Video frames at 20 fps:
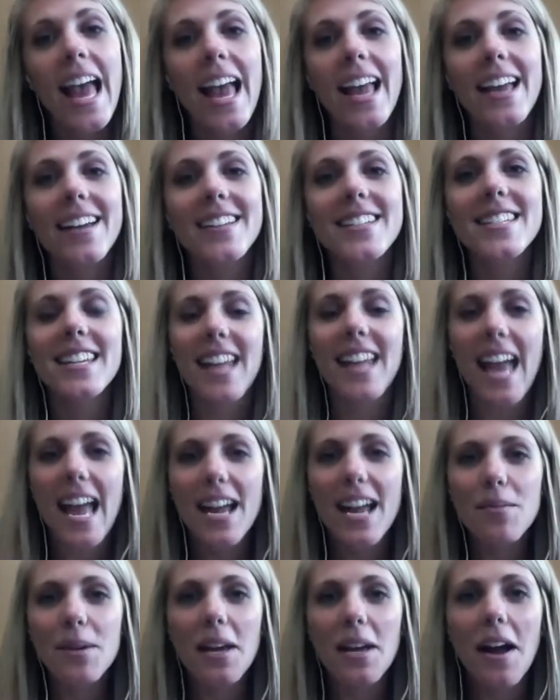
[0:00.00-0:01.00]
And
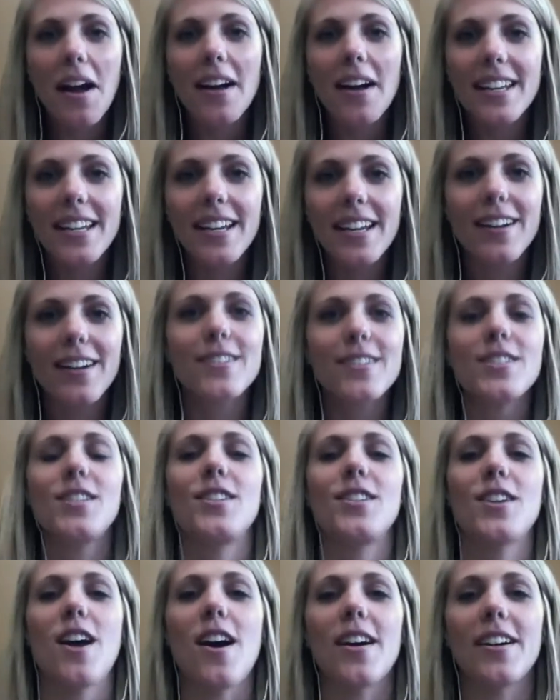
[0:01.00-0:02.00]
today we are here
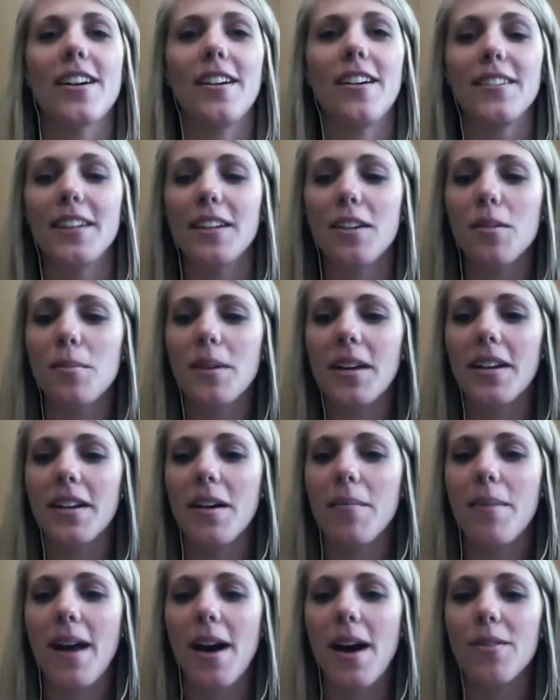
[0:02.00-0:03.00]
to talk a little bit
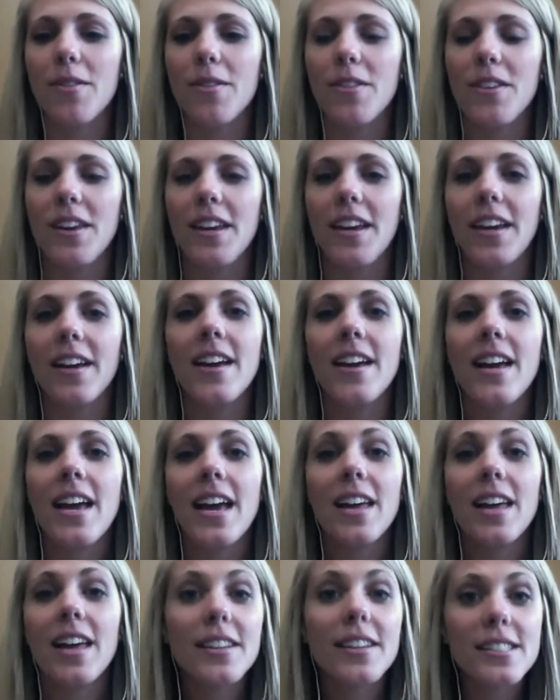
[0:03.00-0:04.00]
about the
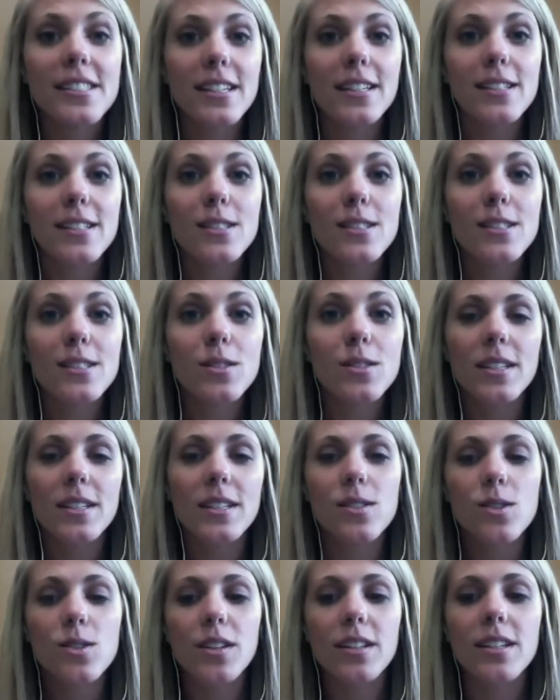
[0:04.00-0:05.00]
Ithaca City School
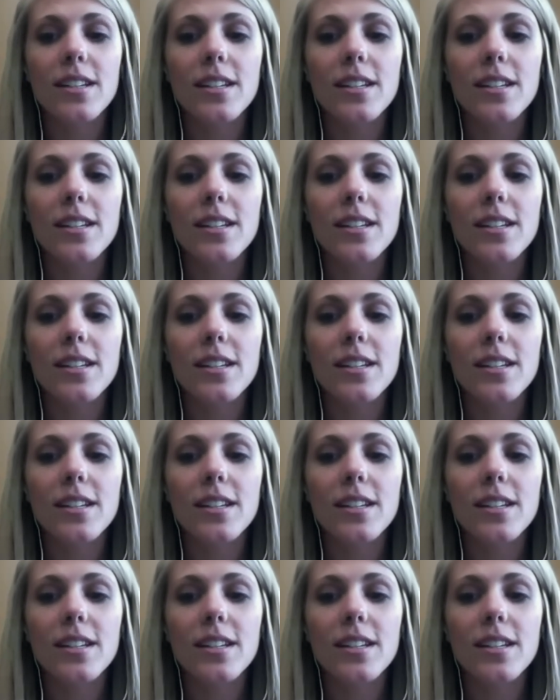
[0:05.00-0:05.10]
District